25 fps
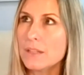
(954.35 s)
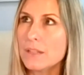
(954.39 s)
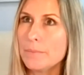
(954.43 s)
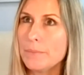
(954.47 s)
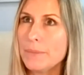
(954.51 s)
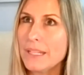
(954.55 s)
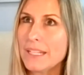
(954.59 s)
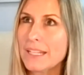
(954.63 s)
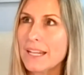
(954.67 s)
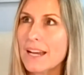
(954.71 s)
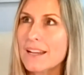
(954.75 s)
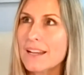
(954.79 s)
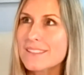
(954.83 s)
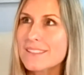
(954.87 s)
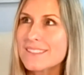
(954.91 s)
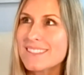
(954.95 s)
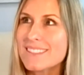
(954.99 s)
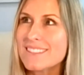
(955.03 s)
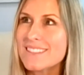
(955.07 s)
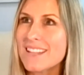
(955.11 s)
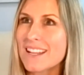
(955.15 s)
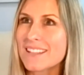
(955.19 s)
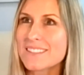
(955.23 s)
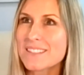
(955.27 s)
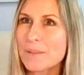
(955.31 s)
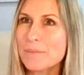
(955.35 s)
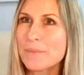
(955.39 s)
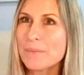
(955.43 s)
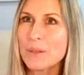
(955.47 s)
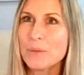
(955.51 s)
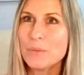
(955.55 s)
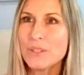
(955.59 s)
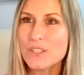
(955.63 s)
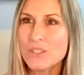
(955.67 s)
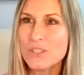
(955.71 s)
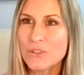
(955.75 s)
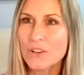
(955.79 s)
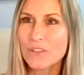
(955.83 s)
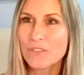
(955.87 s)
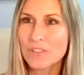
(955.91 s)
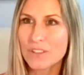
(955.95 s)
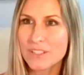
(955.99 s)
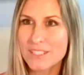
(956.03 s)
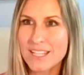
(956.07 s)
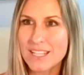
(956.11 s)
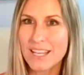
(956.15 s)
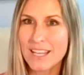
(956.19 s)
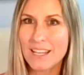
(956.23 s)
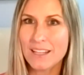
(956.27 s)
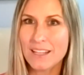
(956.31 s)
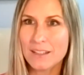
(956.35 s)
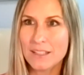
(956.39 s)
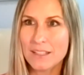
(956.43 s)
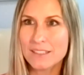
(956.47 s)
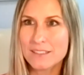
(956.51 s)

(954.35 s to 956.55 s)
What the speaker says: Because it's not something we do every day,